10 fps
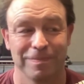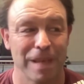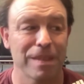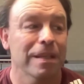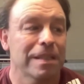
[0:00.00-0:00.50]
I
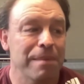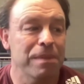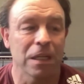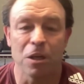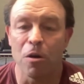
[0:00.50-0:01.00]
think same thing
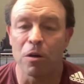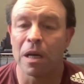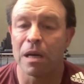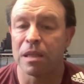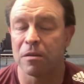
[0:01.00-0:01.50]
in yoga.
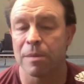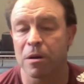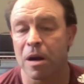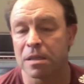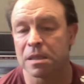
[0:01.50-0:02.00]
I think you come
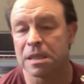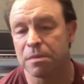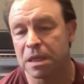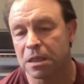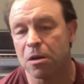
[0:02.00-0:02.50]
across the same
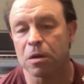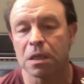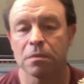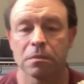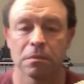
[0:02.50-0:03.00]
thing in yoga.